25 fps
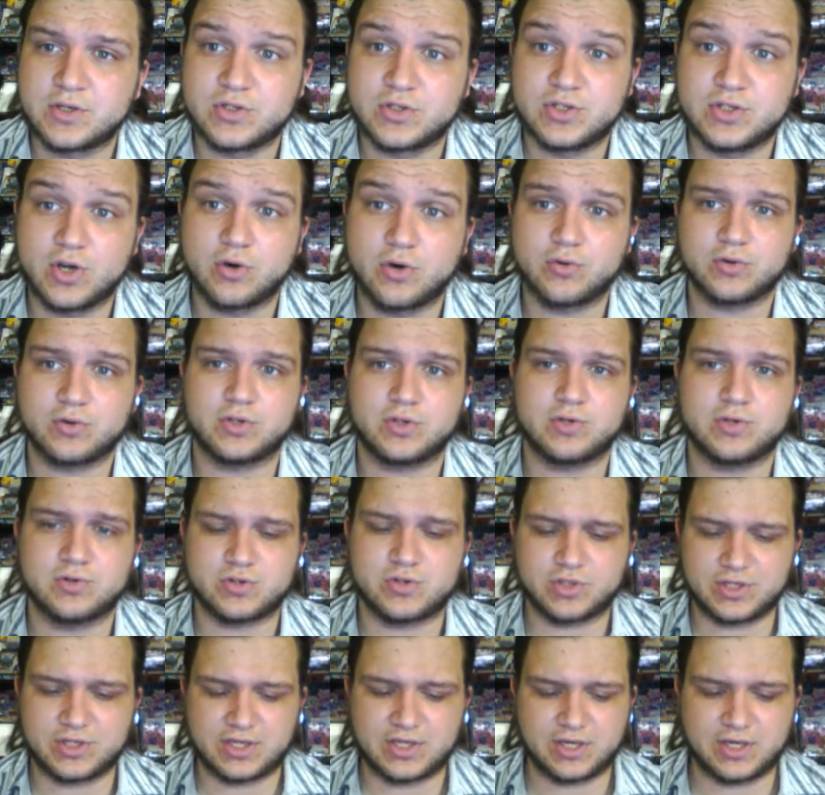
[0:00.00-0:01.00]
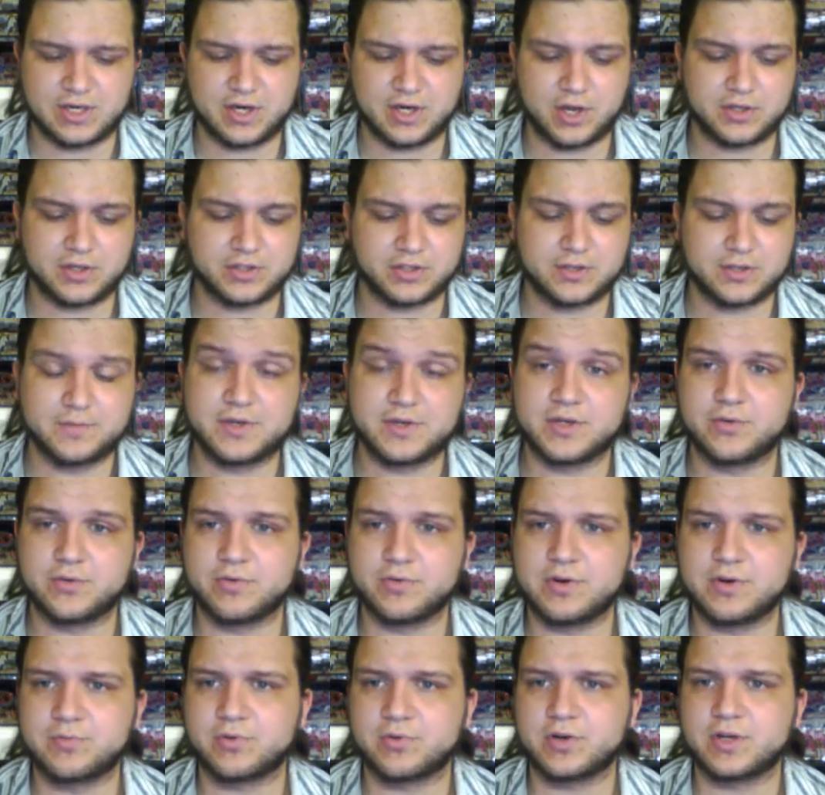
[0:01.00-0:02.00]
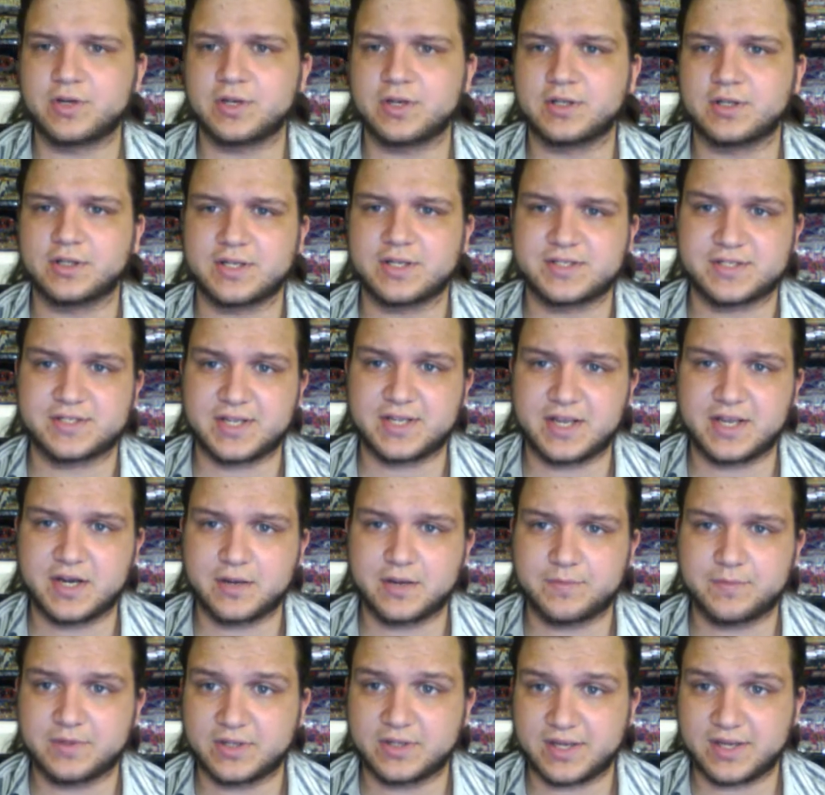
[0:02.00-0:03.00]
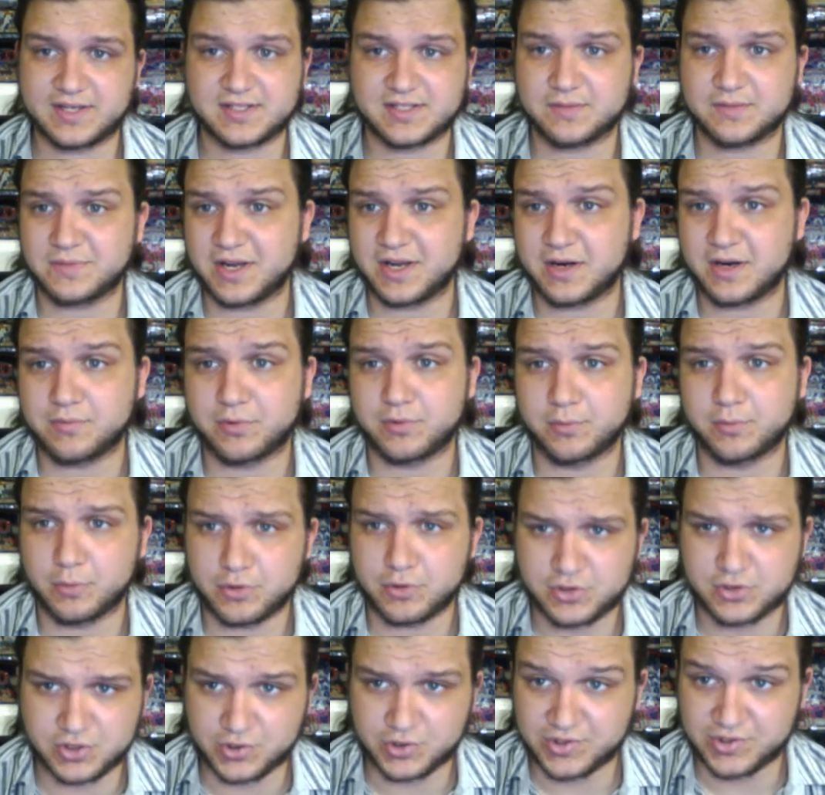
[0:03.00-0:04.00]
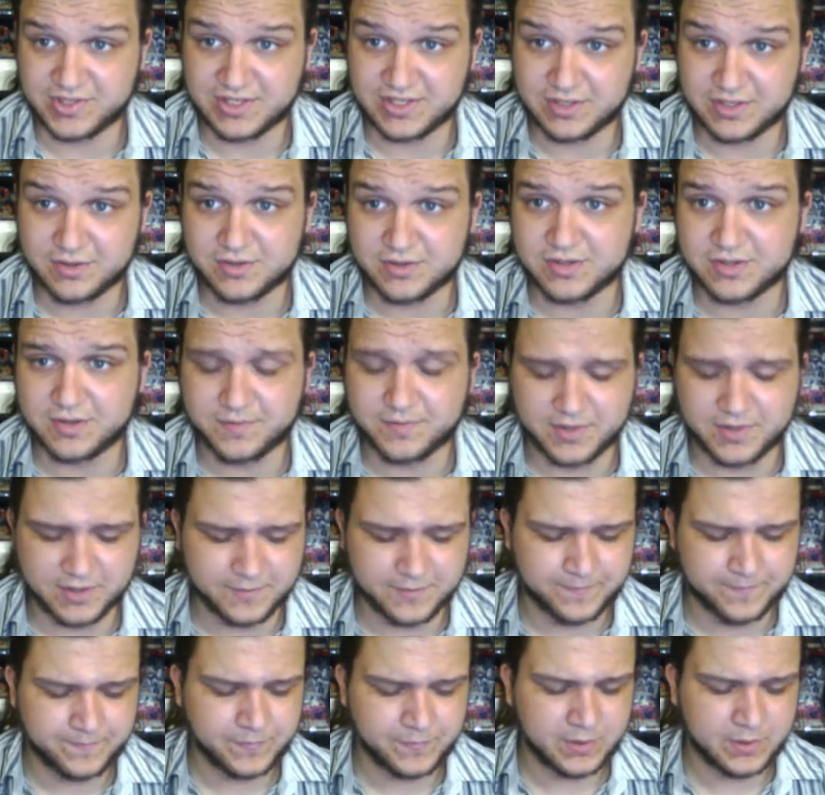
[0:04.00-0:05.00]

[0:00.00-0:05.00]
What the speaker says: don't usually get an unlimited reprint unless they end up in like some kind of promotional tin or something.